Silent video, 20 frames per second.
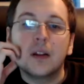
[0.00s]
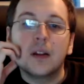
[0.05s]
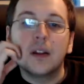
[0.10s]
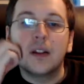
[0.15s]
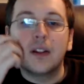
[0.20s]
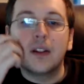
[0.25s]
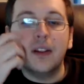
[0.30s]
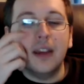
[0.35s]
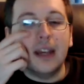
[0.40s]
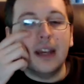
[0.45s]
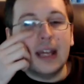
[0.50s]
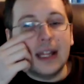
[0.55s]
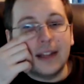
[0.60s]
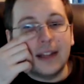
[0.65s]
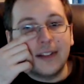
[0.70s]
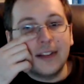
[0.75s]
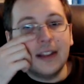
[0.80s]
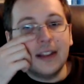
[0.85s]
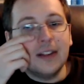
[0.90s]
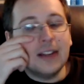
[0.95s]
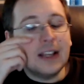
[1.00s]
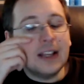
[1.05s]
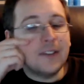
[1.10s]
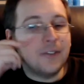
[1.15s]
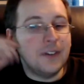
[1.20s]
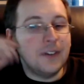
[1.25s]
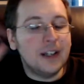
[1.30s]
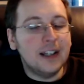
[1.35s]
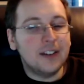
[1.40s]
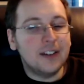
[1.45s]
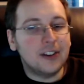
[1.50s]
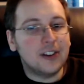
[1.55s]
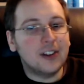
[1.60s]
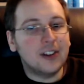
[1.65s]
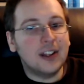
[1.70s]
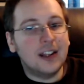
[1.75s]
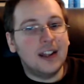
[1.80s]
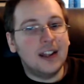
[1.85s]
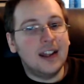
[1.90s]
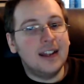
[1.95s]
So yeah, it seems like Phoenix is
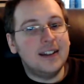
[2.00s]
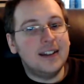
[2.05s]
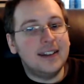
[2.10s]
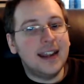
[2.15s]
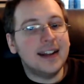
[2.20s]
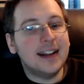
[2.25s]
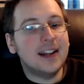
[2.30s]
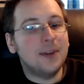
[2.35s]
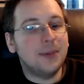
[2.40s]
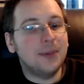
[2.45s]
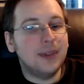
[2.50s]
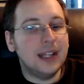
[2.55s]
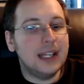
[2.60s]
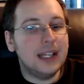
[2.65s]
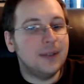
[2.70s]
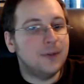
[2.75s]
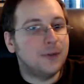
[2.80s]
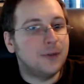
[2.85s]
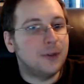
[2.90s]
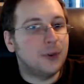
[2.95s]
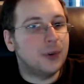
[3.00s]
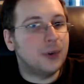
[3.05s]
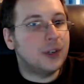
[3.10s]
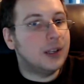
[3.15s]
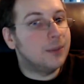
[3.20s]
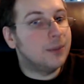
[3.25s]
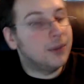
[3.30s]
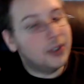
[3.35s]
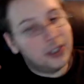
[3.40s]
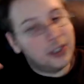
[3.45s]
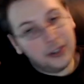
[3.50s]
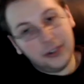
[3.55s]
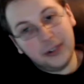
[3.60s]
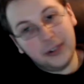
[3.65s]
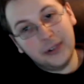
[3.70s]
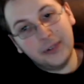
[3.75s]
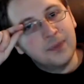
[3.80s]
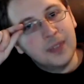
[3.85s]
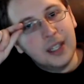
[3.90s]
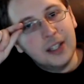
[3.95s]
gonna take the blame for the murderer,